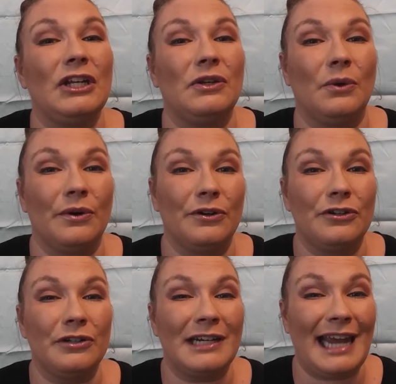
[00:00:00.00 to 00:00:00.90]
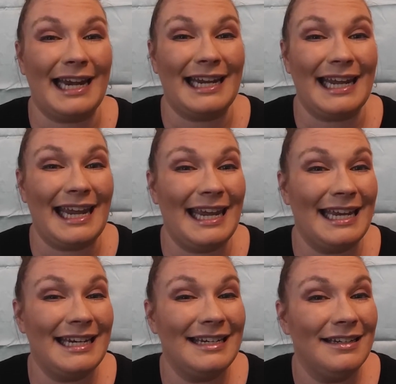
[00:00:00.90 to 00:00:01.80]
you're getting
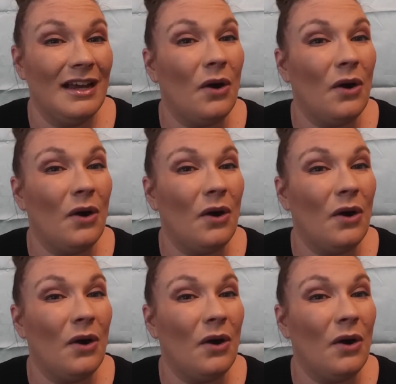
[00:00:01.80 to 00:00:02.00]
in